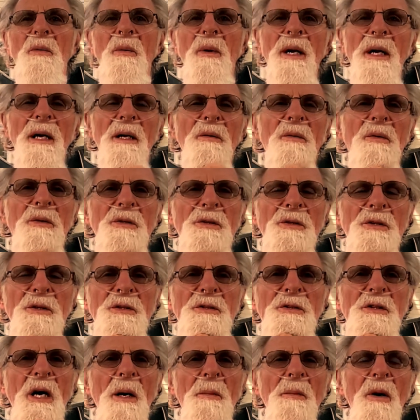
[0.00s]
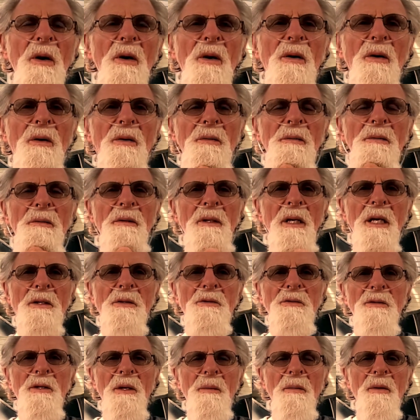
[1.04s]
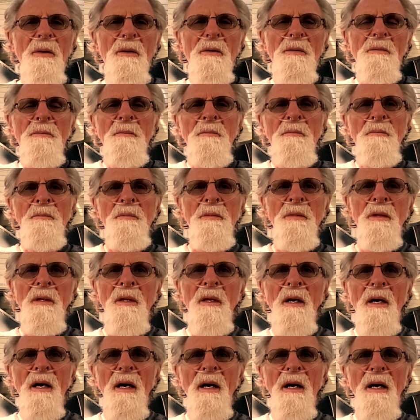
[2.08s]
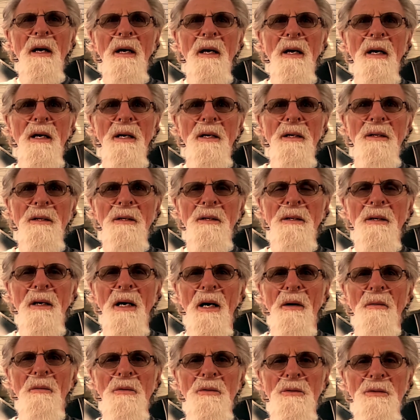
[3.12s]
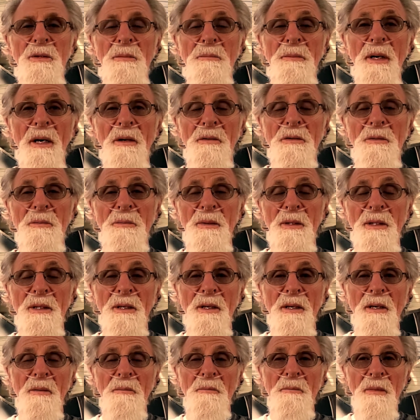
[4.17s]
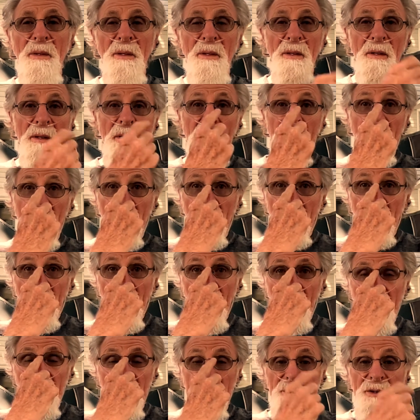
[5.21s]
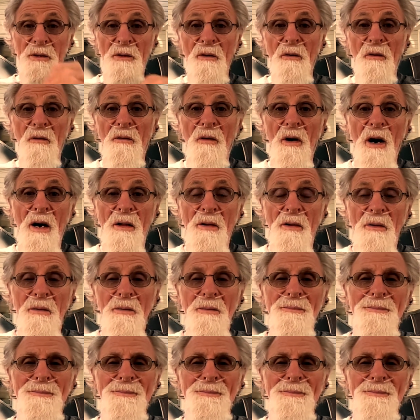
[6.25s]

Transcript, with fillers: way. It was the summer, late summer, and I was about to become a single father